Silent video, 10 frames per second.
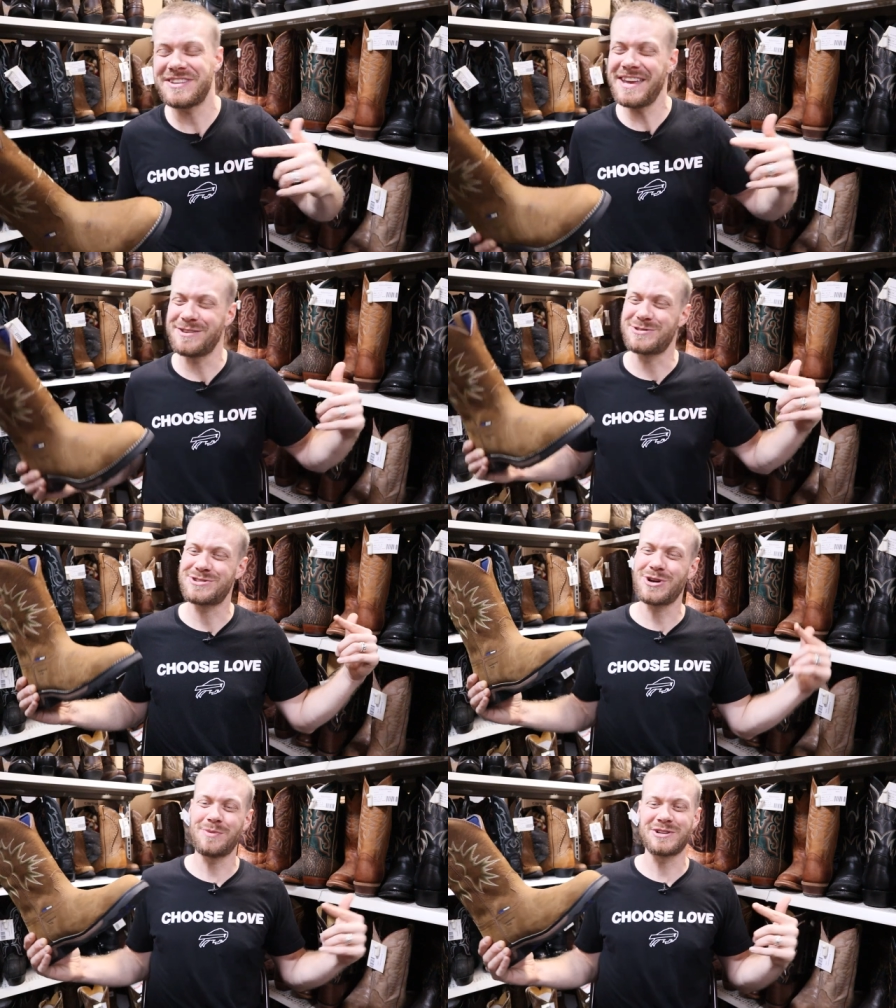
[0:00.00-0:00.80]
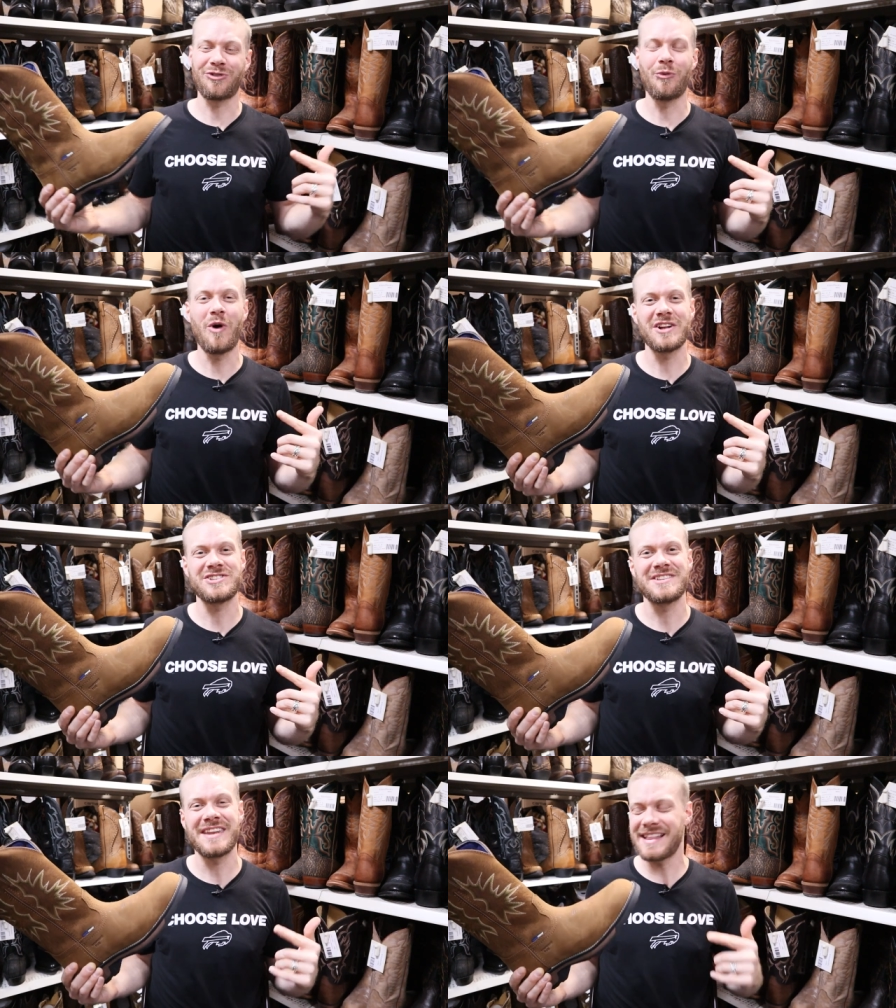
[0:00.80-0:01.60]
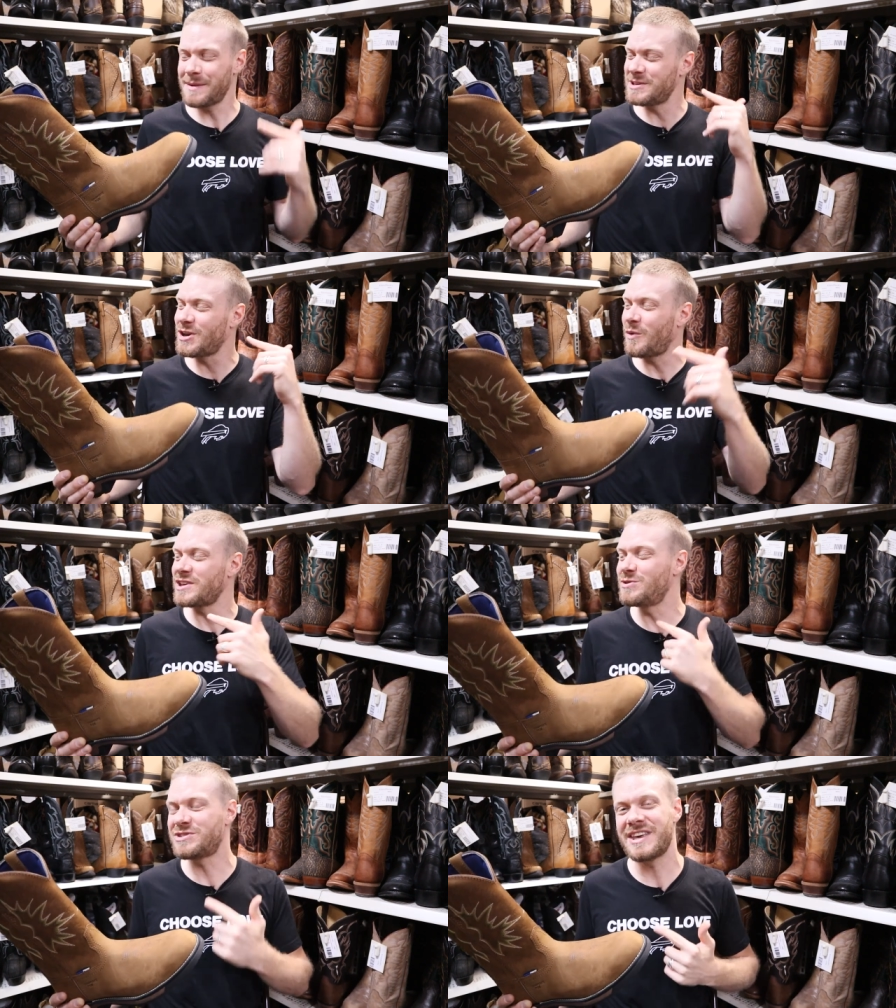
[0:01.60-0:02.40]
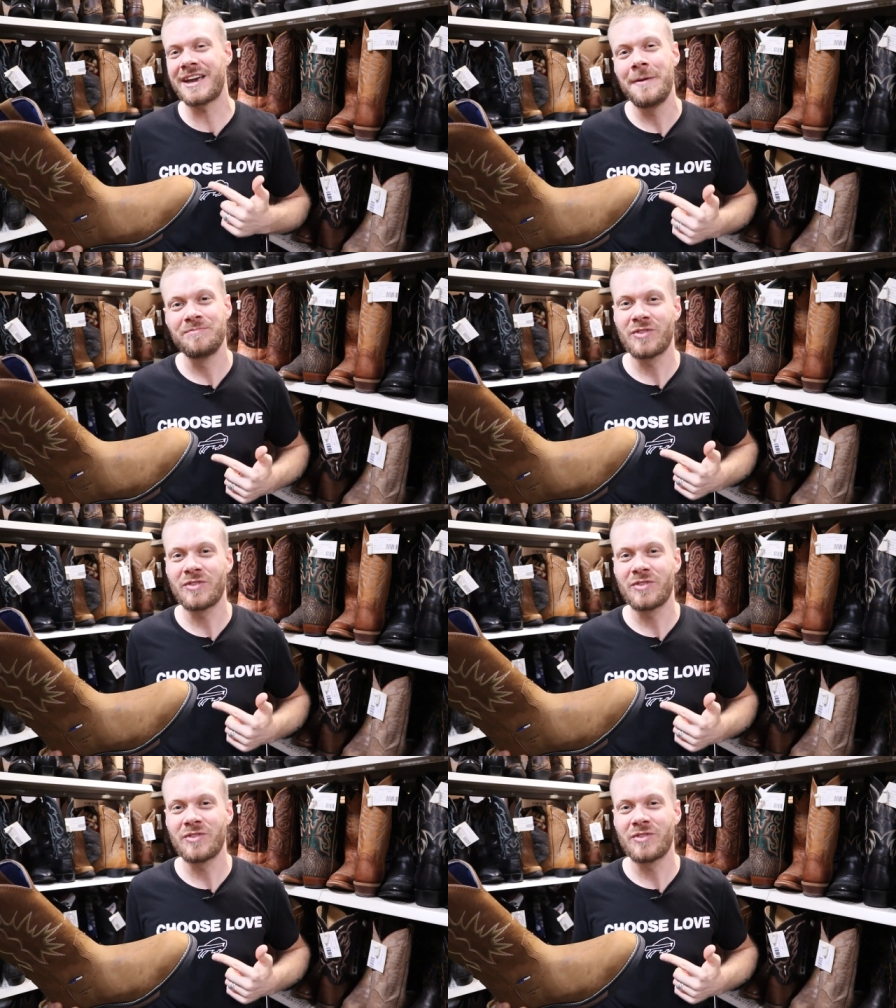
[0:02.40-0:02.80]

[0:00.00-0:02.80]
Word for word: Thank you so much for watching today. Let me know what you think